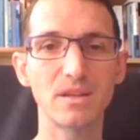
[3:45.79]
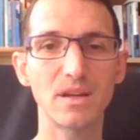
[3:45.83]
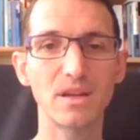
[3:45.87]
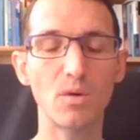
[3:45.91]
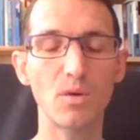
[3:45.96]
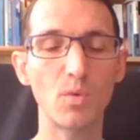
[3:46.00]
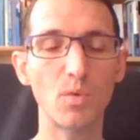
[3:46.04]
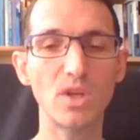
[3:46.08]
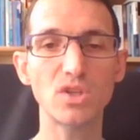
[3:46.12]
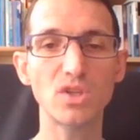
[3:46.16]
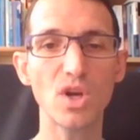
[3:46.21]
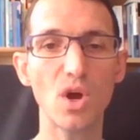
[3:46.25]

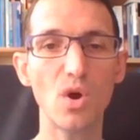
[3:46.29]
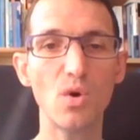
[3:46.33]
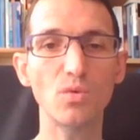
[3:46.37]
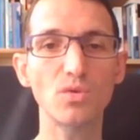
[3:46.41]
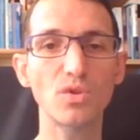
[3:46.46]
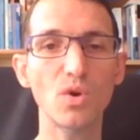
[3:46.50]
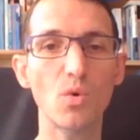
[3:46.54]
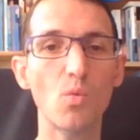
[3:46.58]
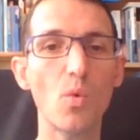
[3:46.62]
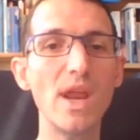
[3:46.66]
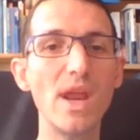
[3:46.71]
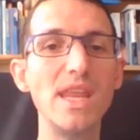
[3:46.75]
And we're told
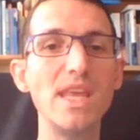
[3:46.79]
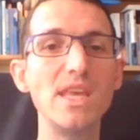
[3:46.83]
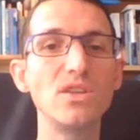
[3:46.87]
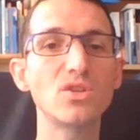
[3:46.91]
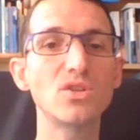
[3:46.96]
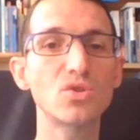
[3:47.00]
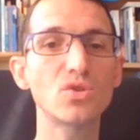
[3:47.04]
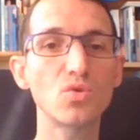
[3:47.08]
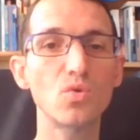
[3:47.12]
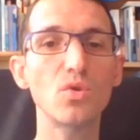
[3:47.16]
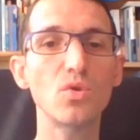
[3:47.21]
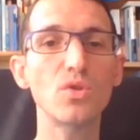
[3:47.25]
that when he
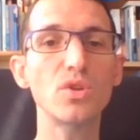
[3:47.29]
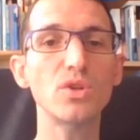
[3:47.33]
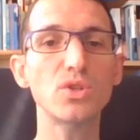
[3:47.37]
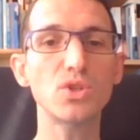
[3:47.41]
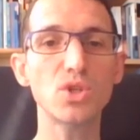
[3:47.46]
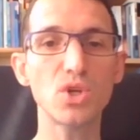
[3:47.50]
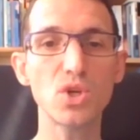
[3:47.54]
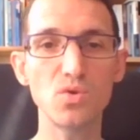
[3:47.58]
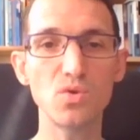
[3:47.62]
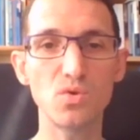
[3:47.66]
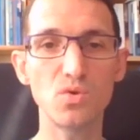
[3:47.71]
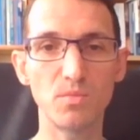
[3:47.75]
saw the
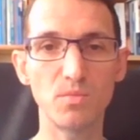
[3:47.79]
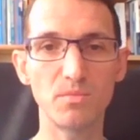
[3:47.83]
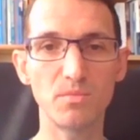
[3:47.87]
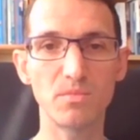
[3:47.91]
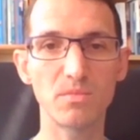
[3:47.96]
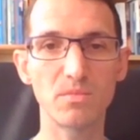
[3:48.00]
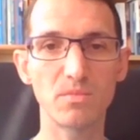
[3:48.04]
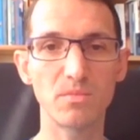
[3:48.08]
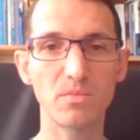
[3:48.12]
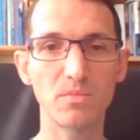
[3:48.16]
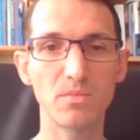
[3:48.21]
tomb,